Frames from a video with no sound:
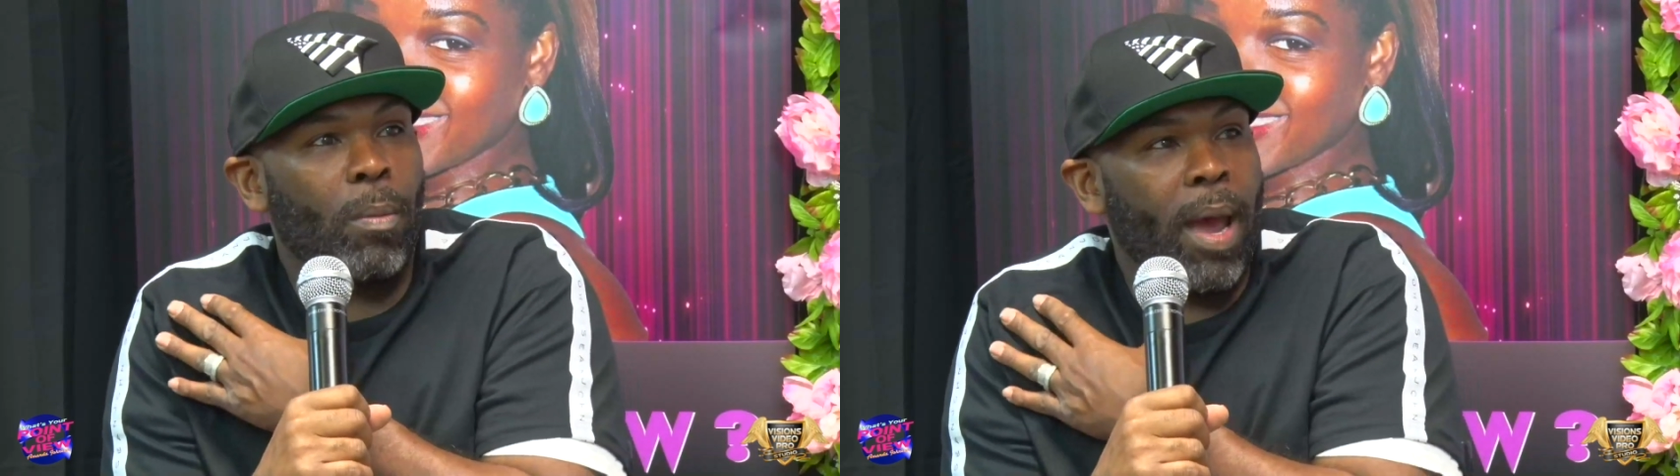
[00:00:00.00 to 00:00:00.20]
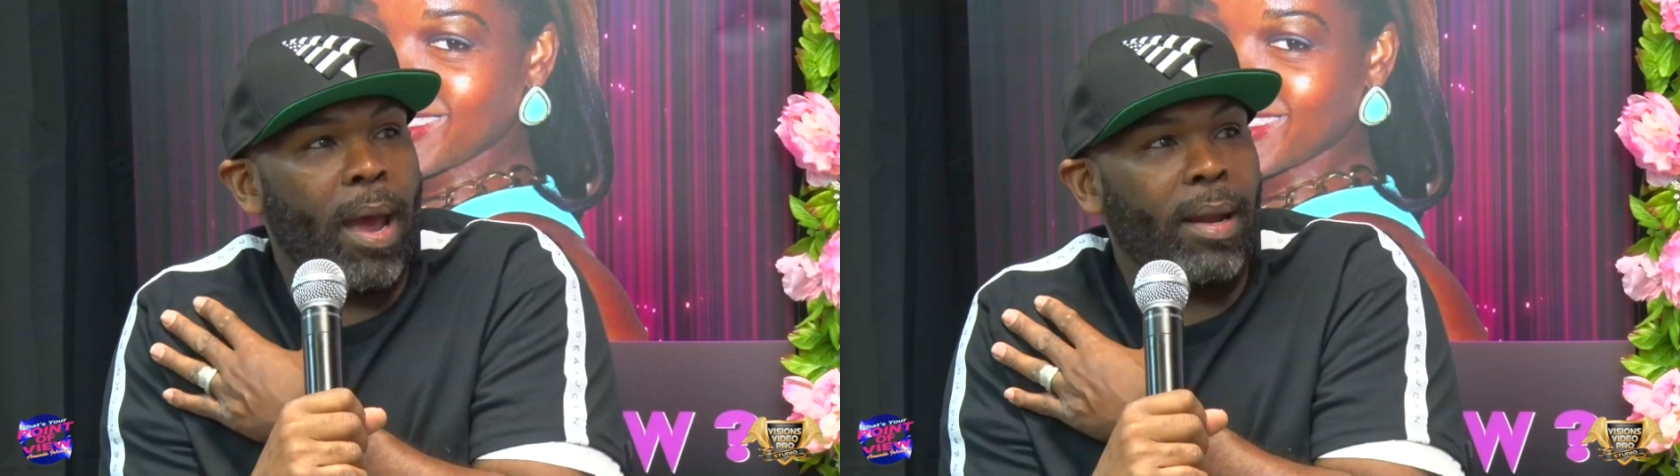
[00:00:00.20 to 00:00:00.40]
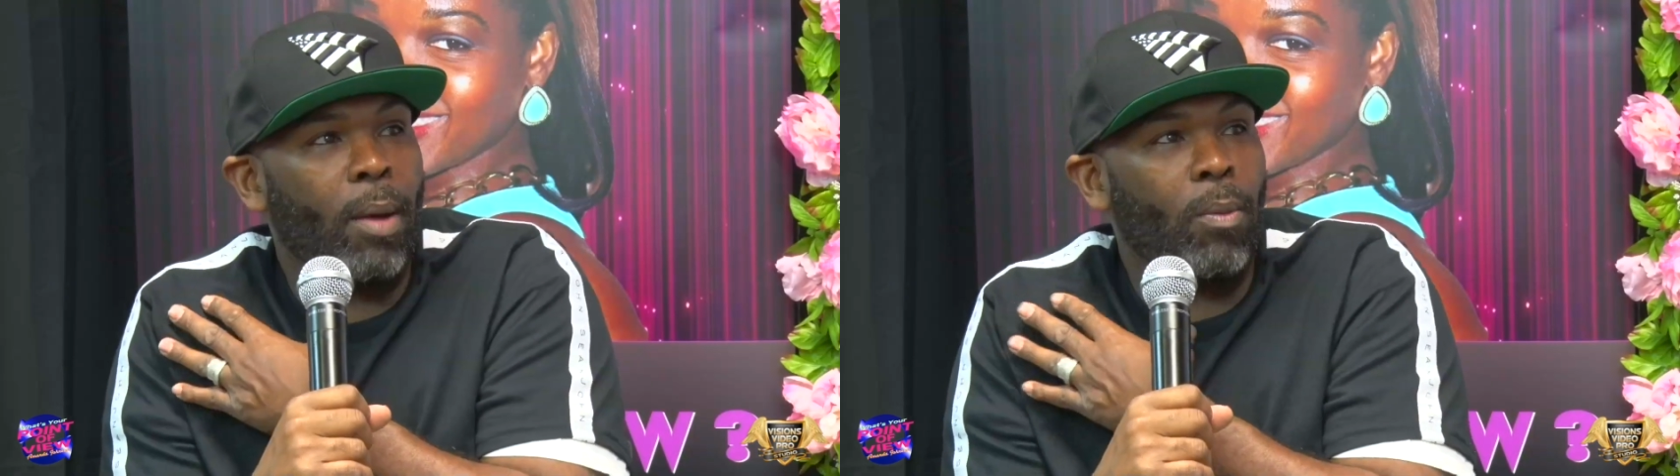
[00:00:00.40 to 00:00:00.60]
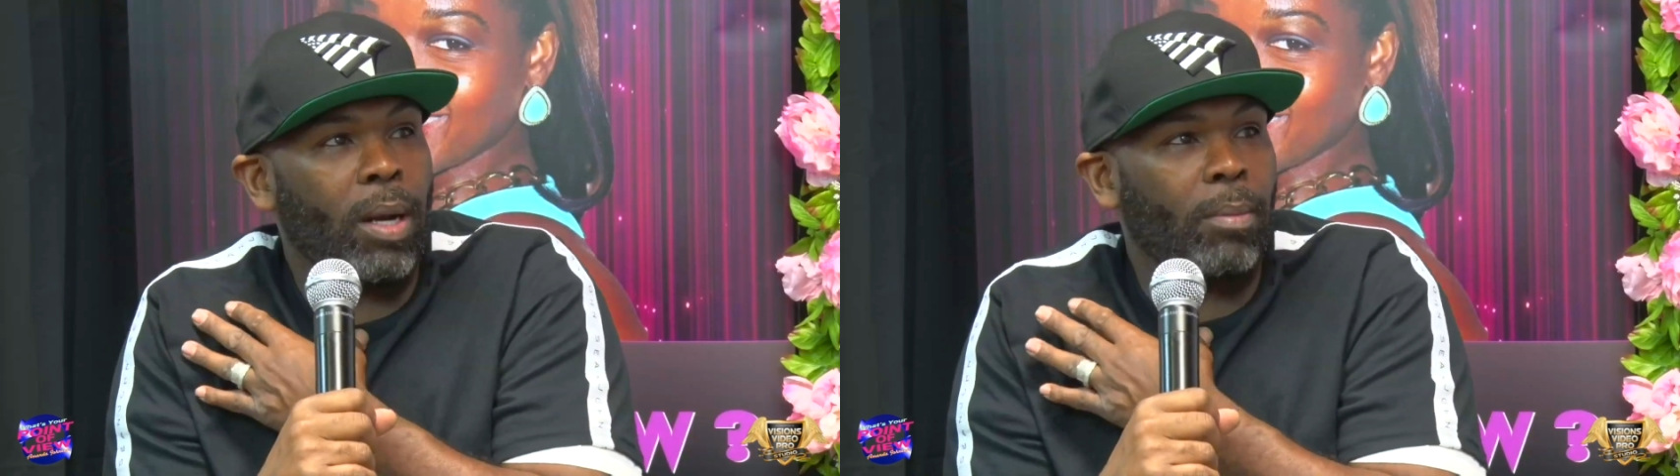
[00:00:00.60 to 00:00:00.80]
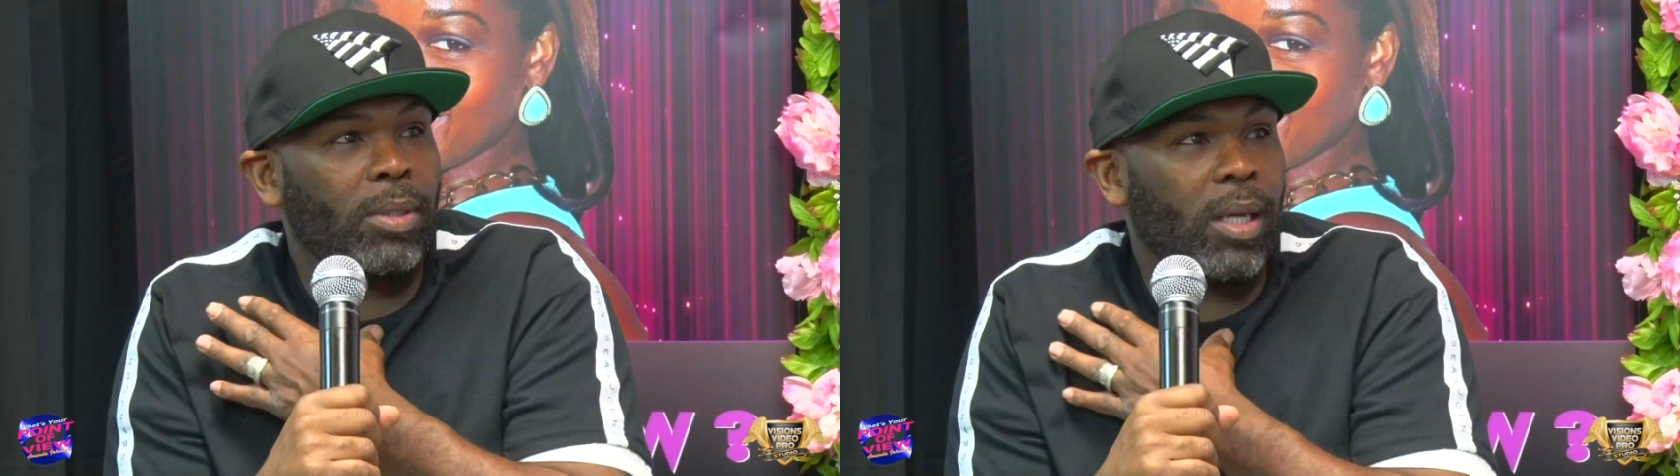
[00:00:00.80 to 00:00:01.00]
bad that
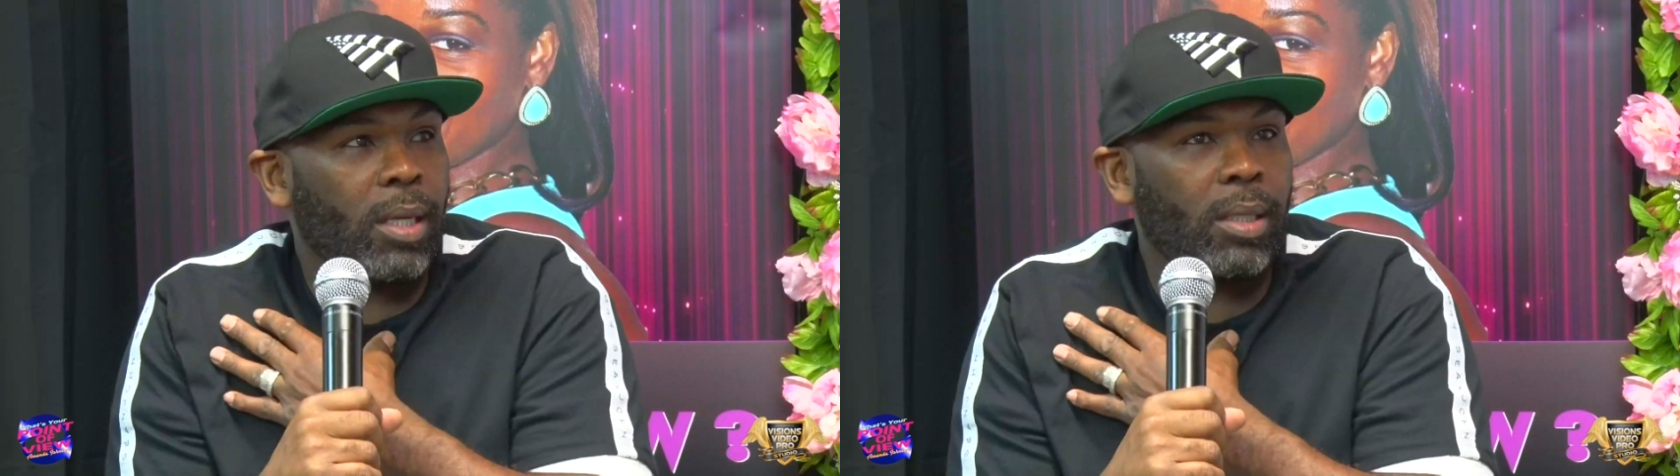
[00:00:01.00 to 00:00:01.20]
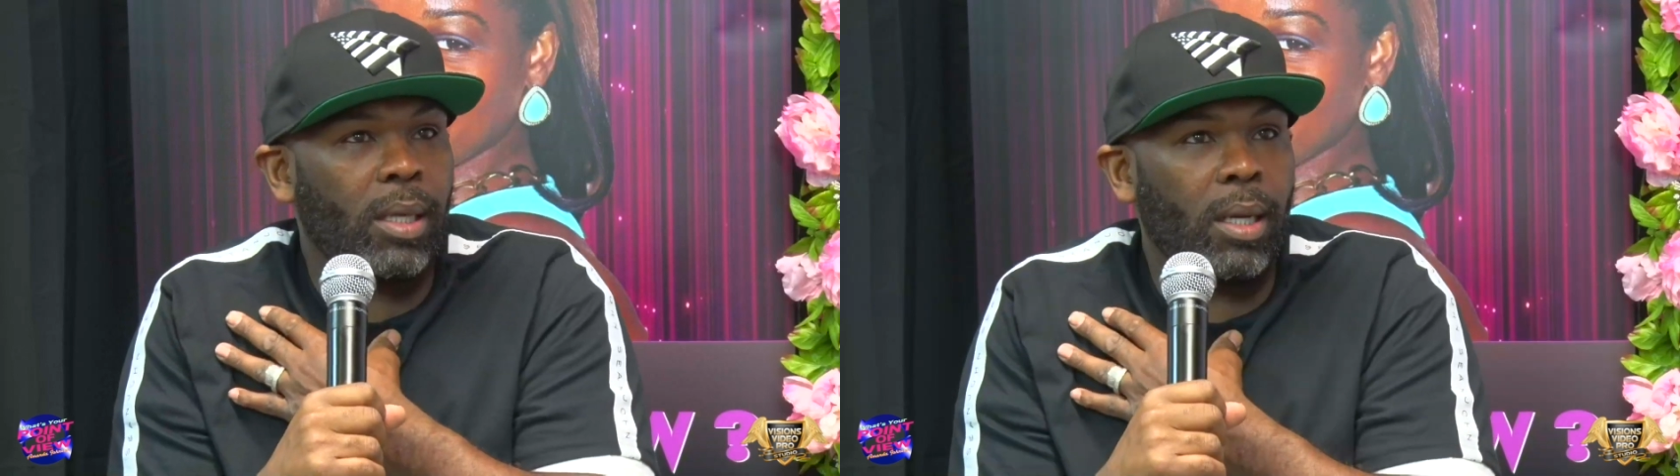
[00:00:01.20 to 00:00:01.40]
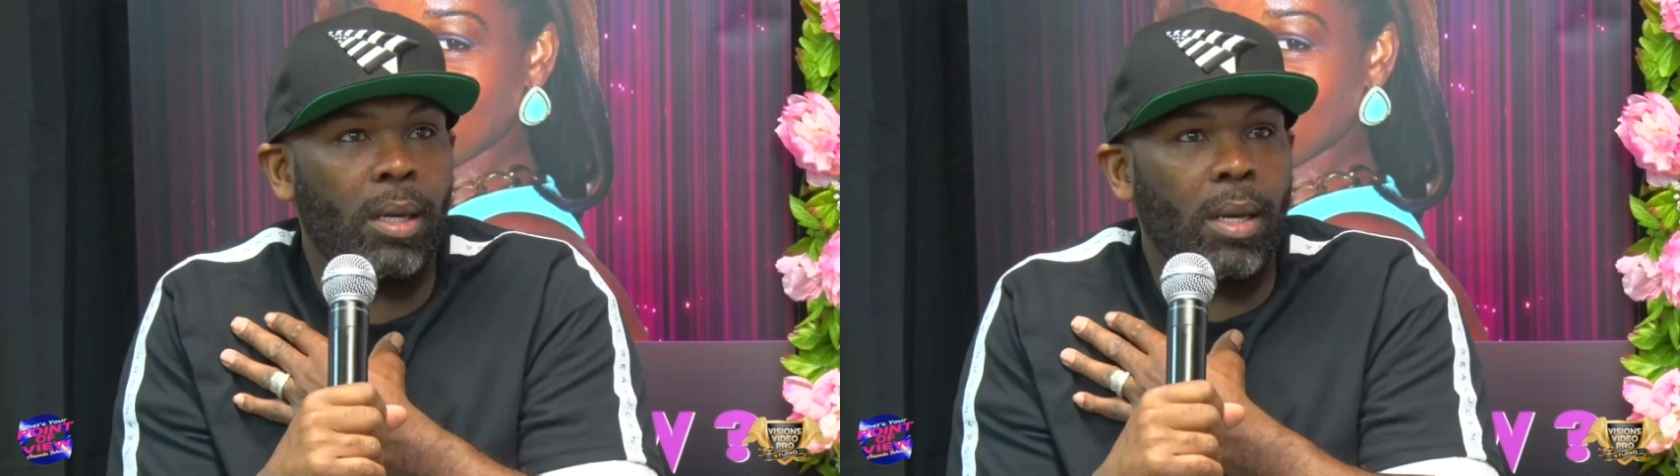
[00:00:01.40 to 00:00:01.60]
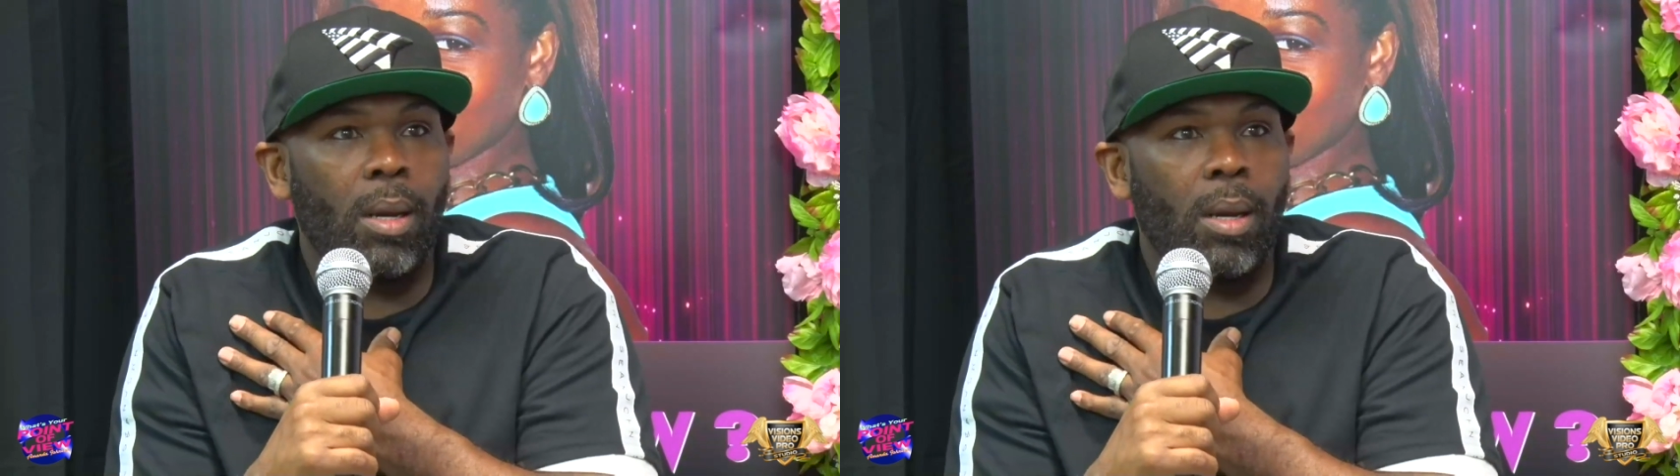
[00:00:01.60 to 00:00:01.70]
when I'm 60,